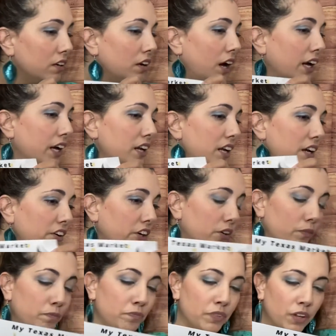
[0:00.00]
I can hear
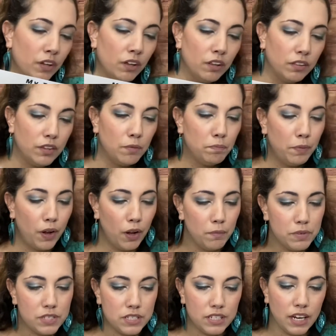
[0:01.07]
you. The balm
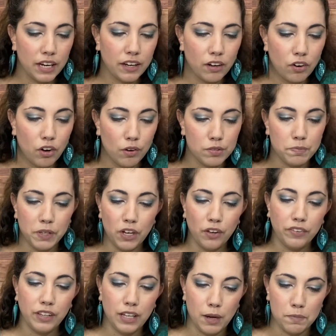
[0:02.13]
stick goes
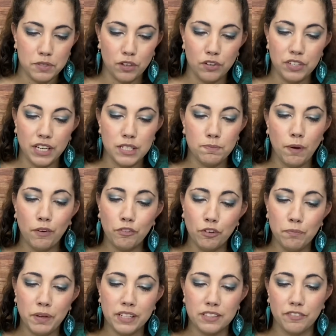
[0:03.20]
beyond the lips, contains powerful
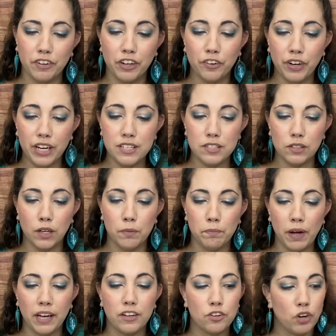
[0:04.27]
mix of ingredients to
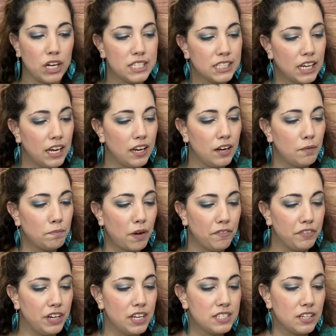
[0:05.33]
combat dry skin,
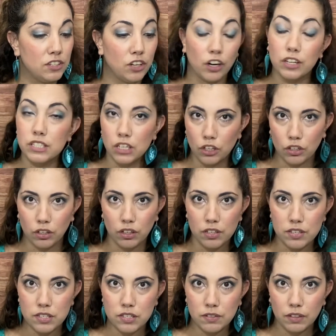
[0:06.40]
puffiness, and dark
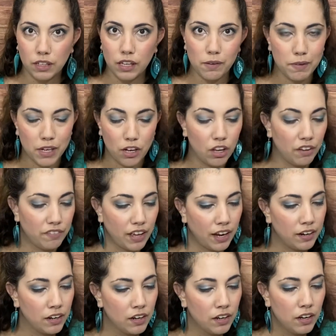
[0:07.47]
circles. Give me all of that.
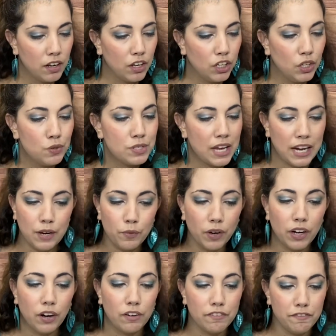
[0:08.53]
Use
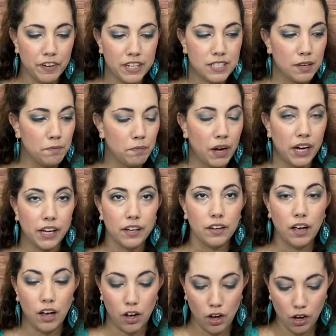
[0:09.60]
anywhere on face and body.
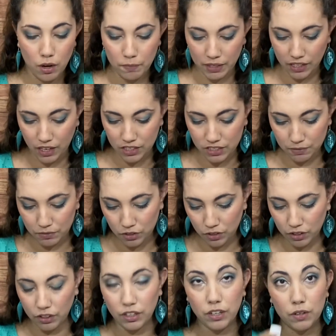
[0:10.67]
Oh my gosh, I'm
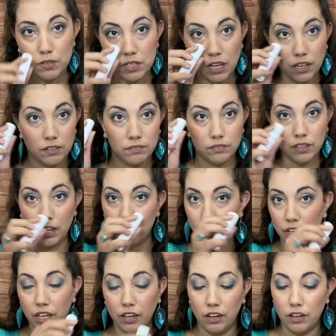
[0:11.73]
totally going to use it under
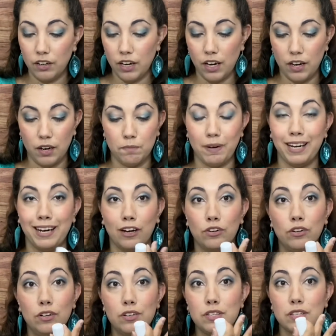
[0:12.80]
here and in my
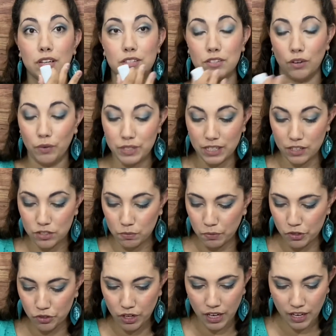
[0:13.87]
knuckles because it always gets super
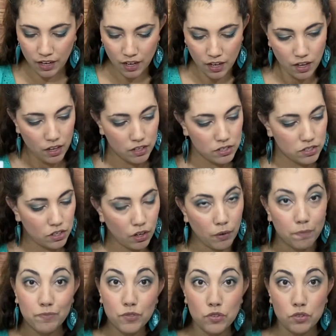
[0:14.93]
dry.
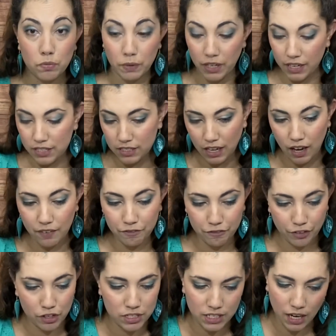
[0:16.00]
So super nice to have.
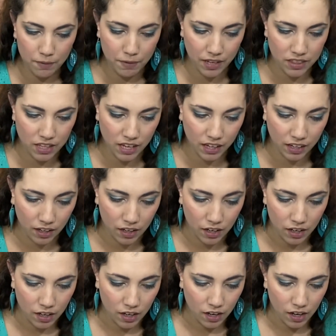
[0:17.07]
First time I think
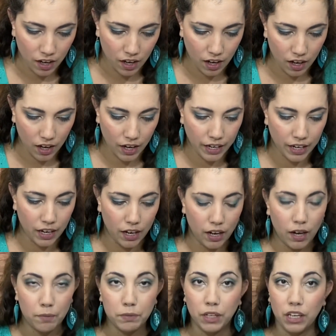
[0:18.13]
I
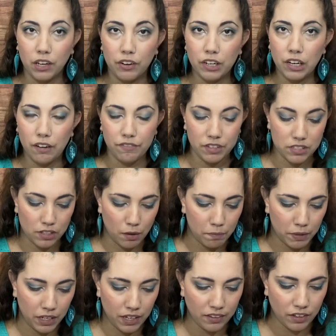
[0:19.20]
am hearing of this
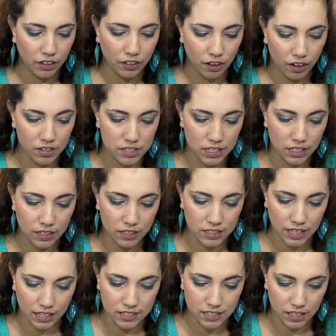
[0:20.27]
company, and they're in Austin,
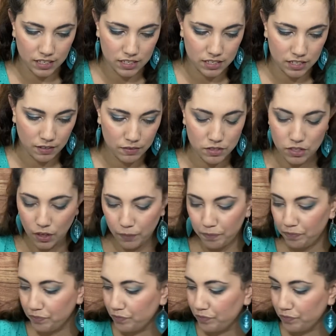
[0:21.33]
Texas. So